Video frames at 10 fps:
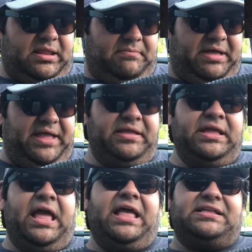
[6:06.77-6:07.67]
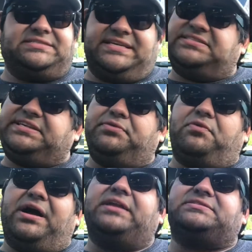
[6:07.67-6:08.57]
But
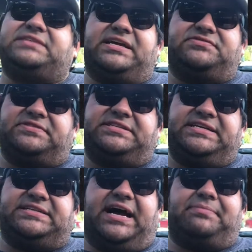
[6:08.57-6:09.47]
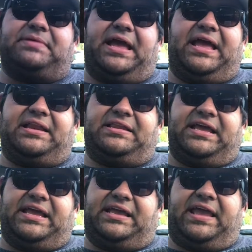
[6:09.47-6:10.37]
CC1 stands for T-top, and
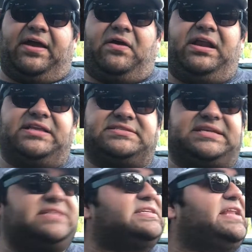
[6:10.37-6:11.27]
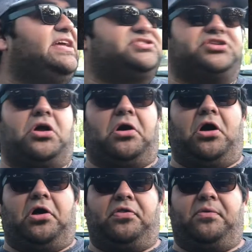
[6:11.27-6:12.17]
it carried its designation
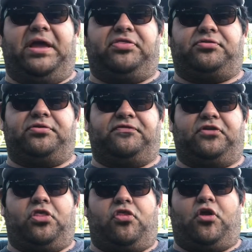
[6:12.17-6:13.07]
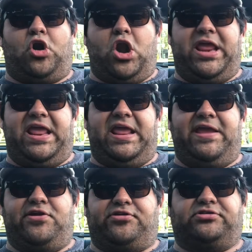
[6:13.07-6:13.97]
all the way through for 30
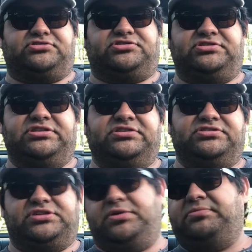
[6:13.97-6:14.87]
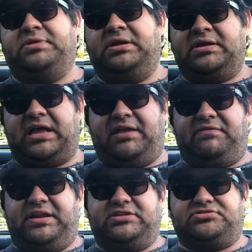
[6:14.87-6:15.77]
years. So, kind of
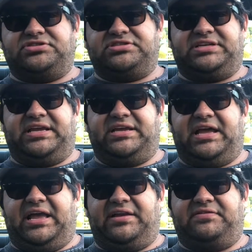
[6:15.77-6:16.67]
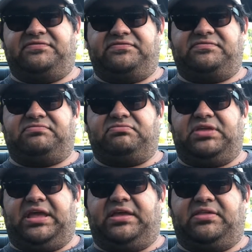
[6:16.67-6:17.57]
an interesting kind of
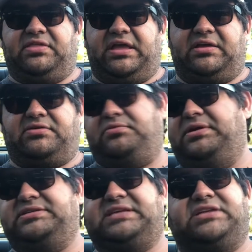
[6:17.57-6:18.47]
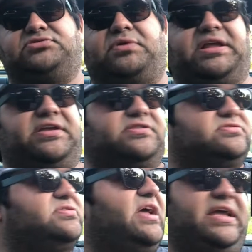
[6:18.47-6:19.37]
thing that, or what is that, 20 years,
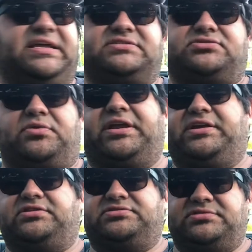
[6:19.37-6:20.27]
I guess, 20 years.